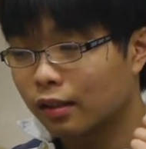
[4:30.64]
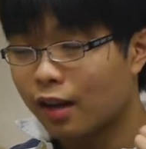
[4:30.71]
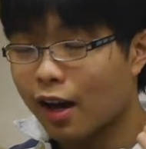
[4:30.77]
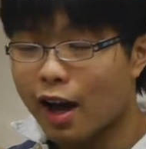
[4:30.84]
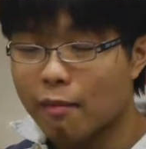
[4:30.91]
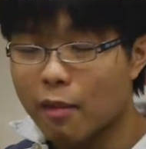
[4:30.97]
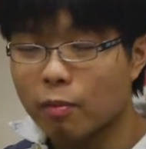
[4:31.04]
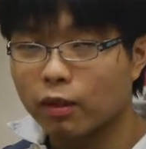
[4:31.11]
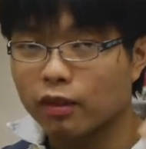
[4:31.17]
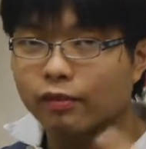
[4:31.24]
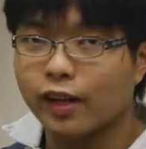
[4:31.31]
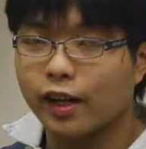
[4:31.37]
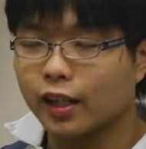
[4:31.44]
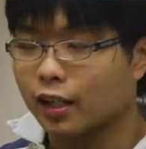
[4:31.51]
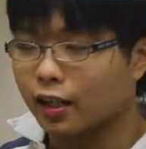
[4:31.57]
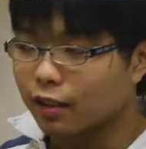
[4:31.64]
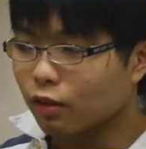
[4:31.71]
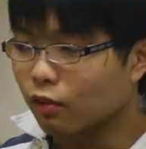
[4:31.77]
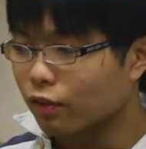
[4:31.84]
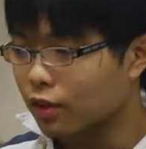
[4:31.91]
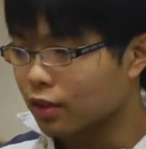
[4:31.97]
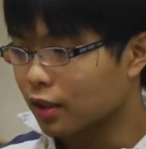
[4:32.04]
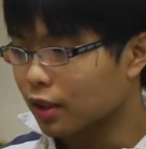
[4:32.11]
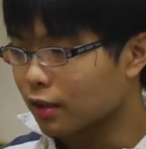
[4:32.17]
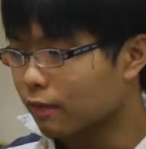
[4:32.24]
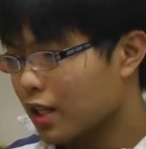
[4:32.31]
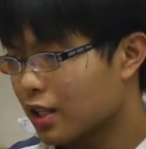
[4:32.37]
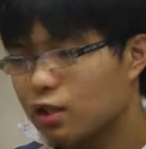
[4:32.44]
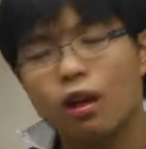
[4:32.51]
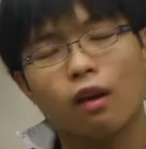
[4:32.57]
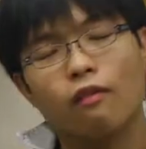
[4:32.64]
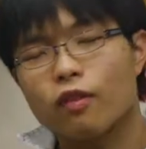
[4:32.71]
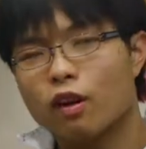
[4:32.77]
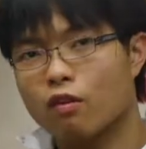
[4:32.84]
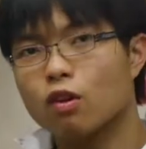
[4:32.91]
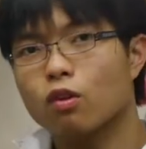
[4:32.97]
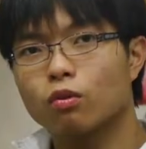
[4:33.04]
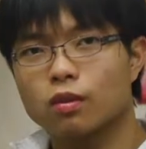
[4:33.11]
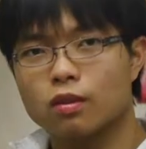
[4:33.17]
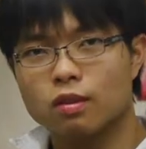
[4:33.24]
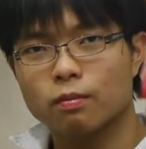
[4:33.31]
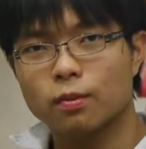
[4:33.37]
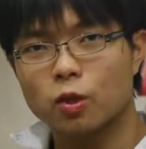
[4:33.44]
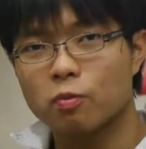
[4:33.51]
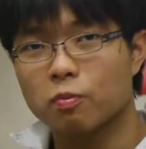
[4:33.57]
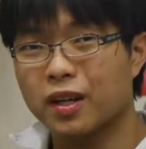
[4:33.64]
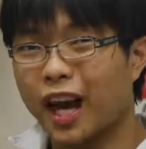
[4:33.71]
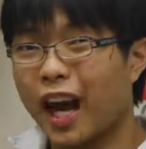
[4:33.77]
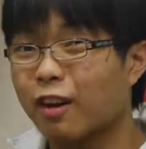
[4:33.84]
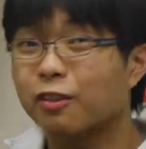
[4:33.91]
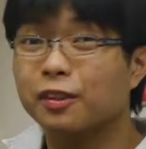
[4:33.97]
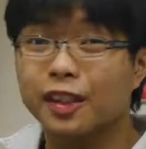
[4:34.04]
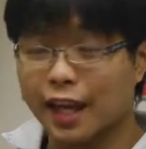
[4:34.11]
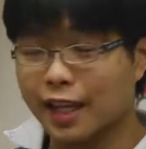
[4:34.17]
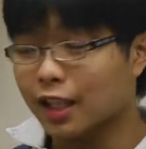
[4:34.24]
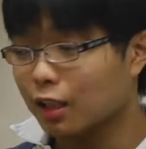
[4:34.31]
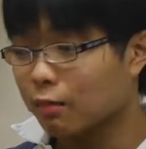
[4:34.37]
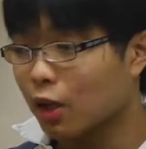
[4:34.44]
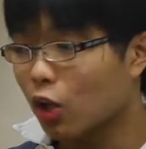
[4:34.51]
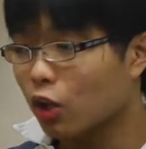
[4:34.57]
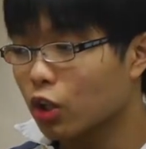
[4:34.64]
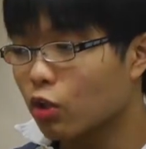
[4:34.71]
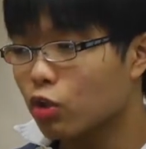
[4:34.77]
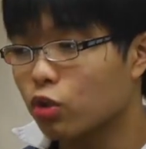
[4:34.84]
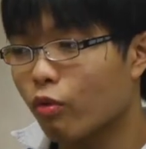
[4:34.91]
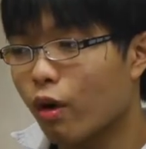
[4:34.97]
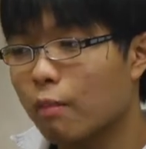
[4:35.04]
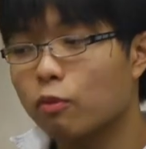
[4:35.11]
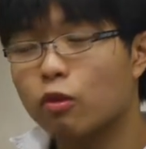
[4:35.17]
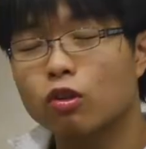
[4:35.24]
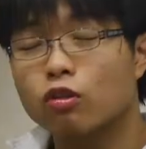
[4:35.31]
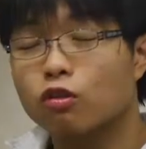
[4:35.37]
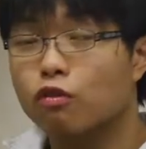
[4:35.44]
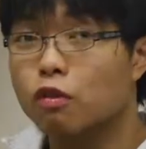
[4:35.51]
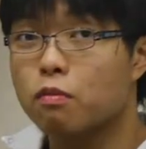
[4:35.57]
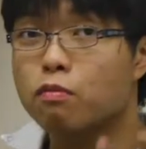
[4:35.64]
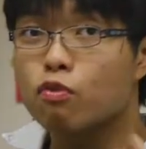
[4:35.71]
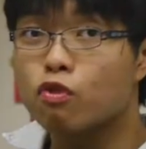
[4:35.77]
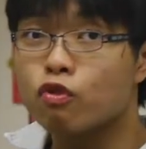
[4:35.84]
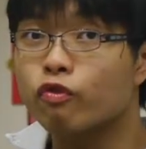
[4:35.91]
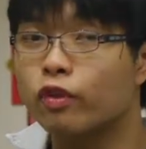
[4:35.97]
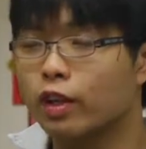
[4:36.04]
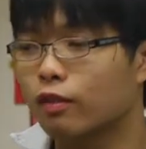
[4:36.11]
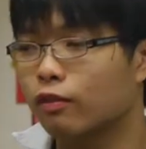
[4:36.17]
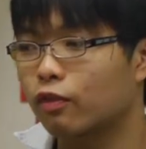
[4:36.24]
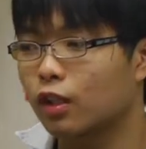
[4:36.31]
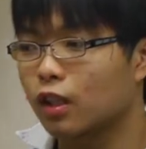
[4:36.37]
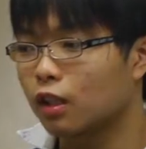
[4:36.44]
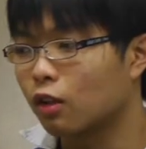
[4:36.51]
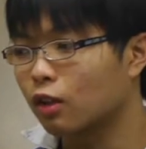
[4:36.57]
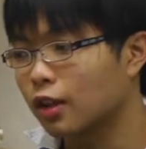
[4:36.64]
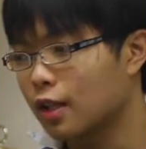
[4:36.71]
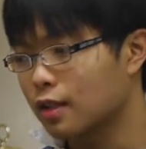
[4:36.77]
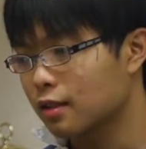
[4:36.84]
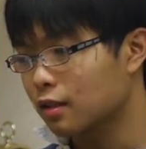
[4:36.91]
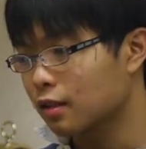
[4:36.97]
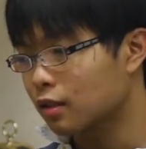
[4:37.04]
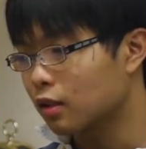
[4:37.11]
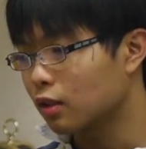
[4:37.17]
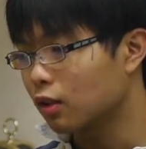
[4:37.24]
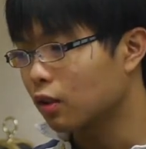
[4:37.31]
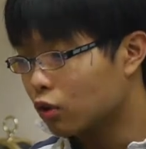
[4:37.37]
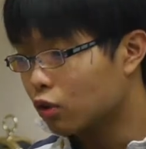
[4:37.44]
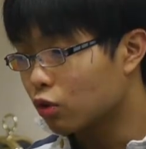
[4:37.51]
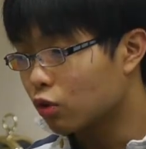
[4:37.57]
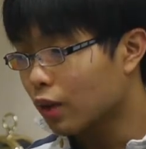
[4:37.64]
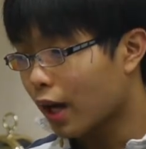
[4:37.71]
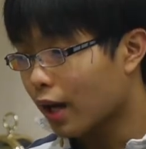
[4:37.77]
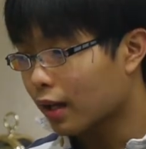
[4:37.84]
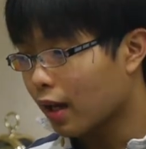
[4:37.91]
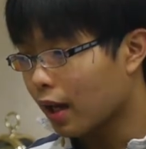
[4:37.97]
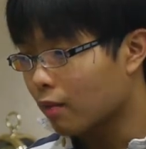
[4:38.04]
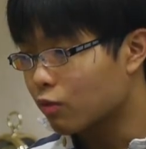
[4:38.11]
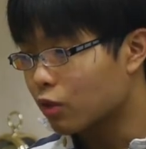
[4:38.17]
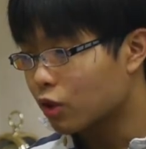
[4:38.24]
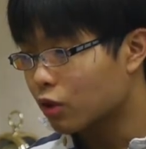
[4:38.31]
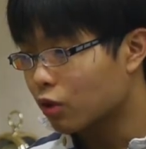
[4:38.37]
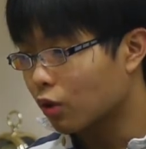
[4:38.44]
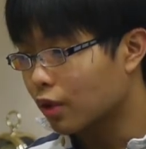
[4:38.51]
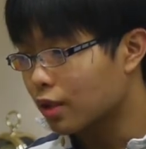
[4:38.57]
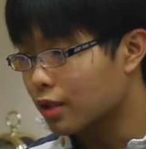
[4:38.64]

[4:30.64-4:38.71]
I'm amplifying it, obviously. It's not very noticeable, but I don't like it in my audio, so I'm going to remove it in Audacity too. To do that, I'm just going to